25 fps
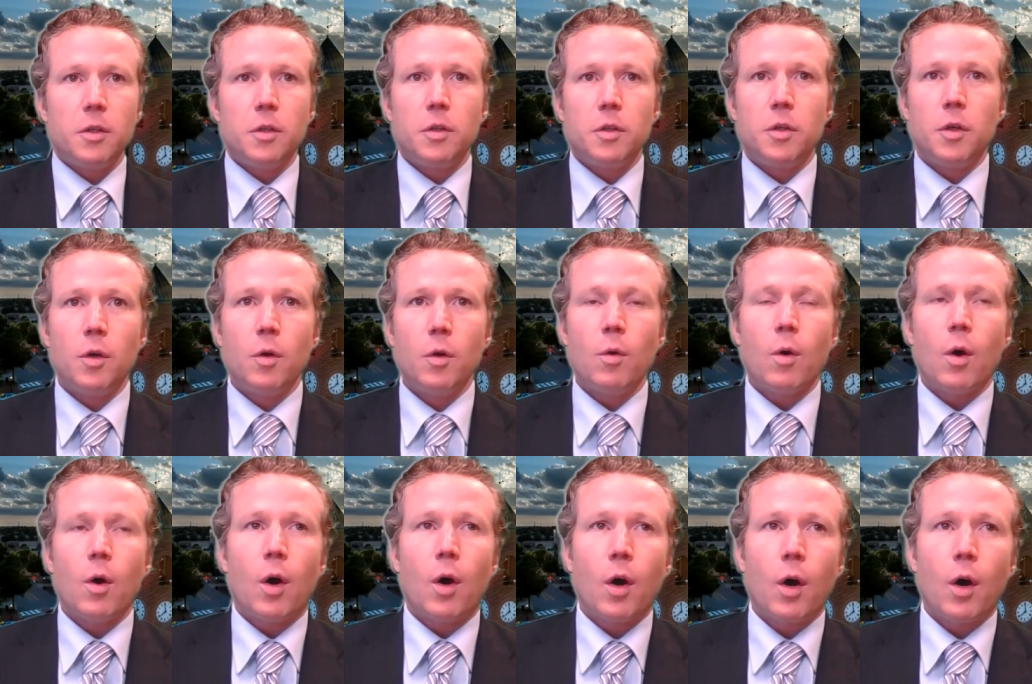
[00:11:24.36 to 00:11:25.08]

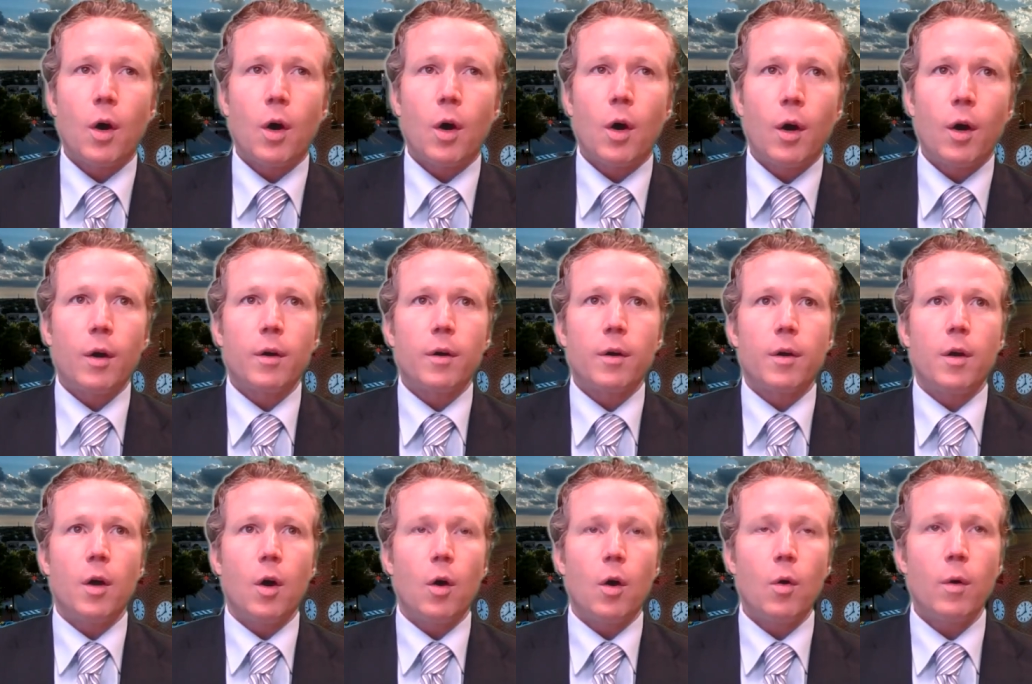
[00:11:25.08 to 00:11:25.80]
you are
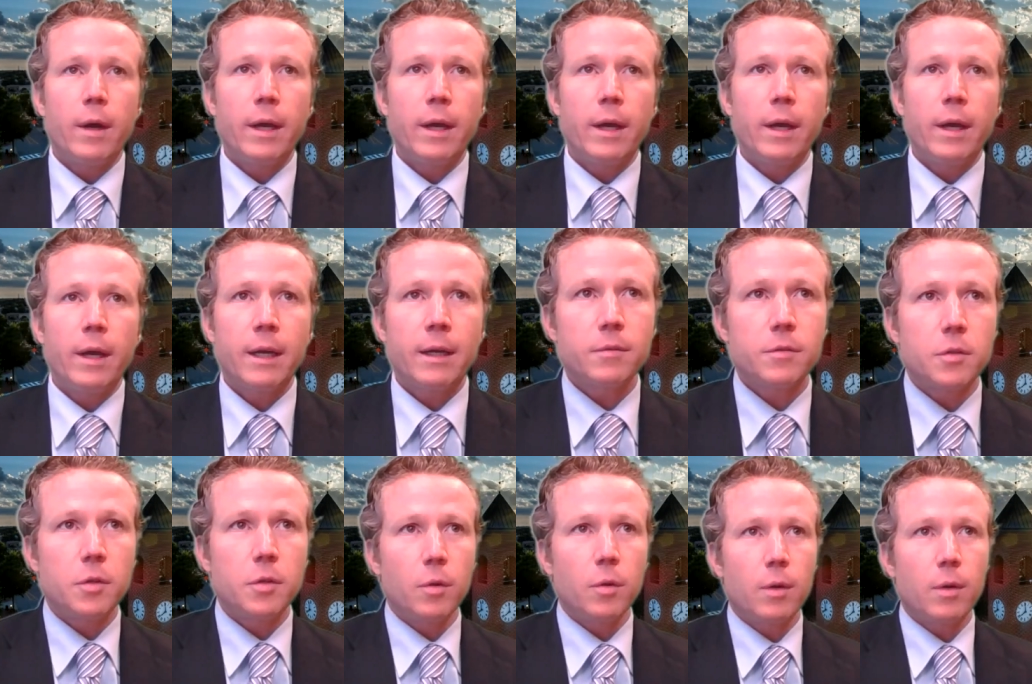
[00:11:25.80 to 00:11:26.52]
going
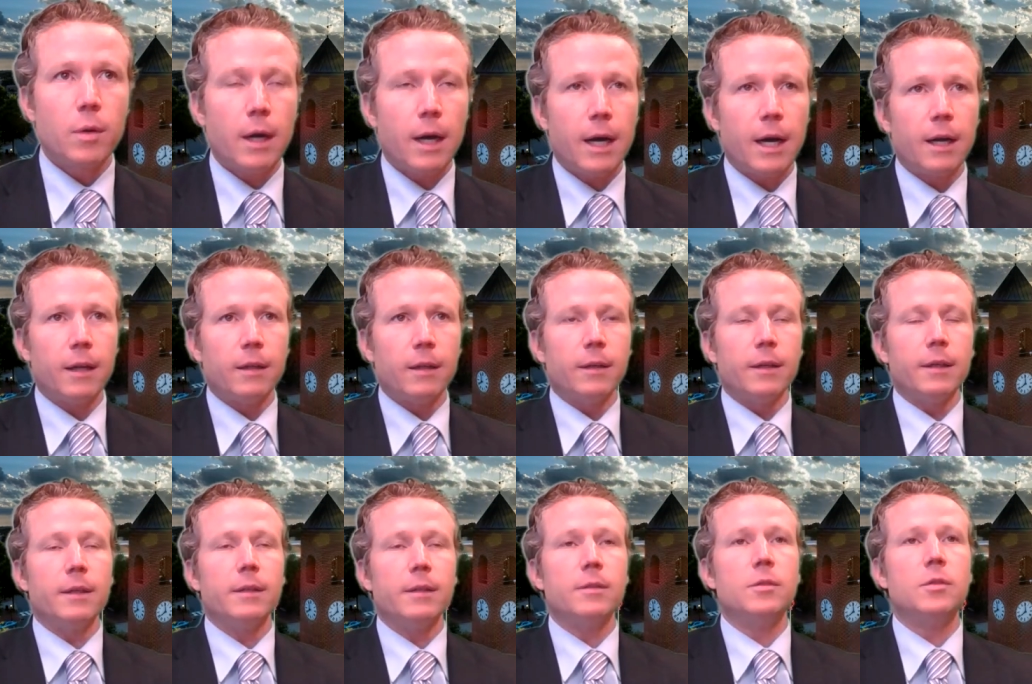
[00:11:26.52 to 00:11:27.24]
to
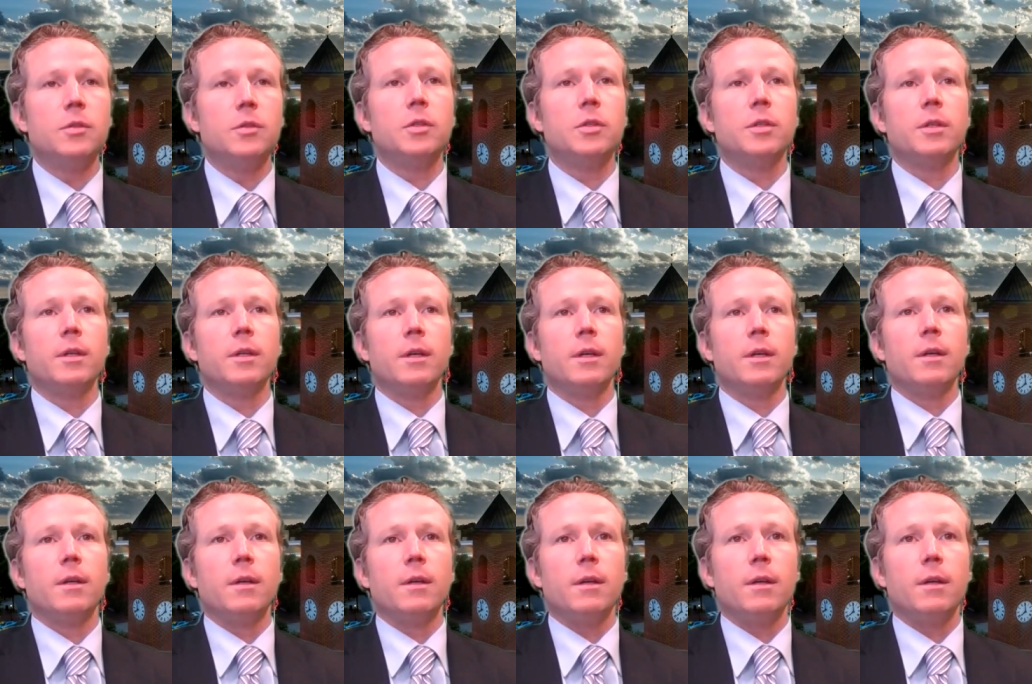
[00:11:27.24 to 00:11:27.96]
college
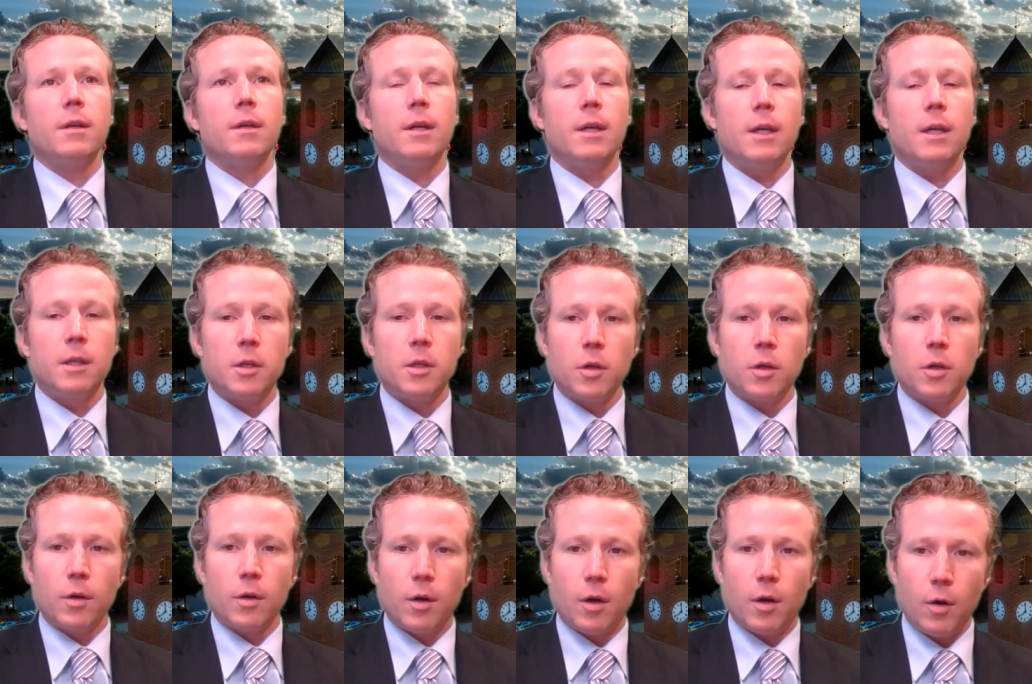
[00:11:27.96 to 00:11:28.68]
in
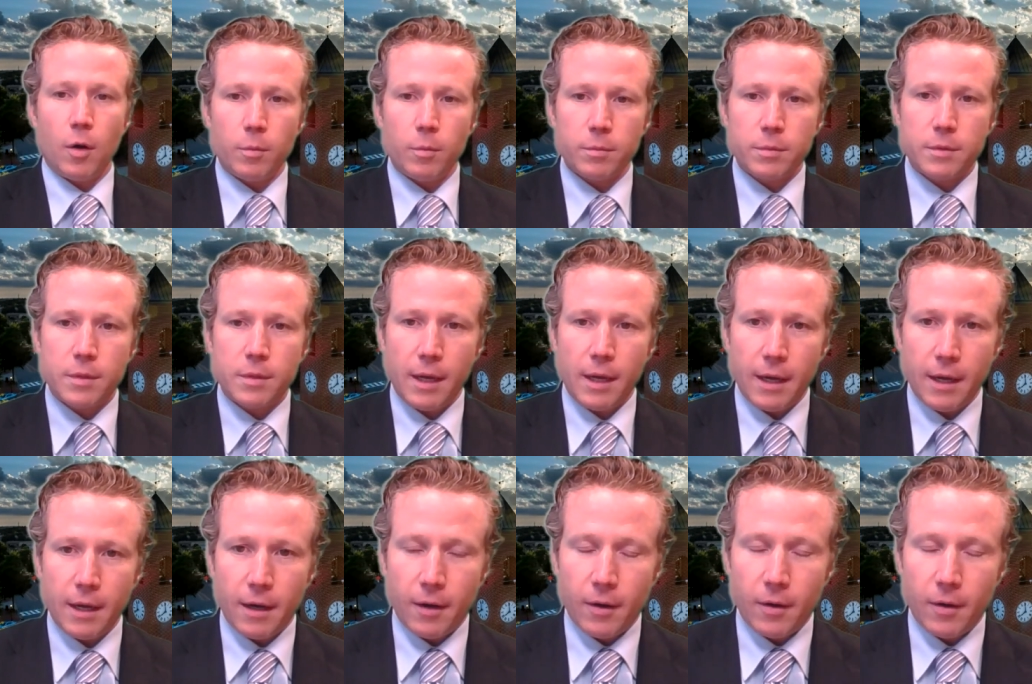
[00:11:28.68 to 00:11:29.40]
your
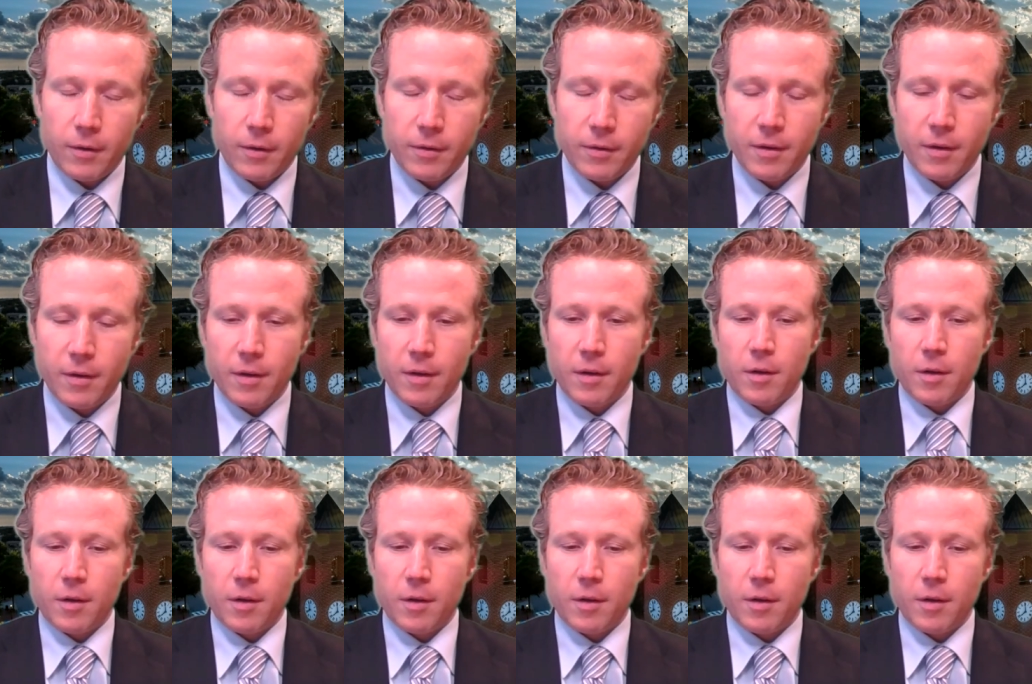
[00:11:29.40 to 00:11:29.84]
hometown,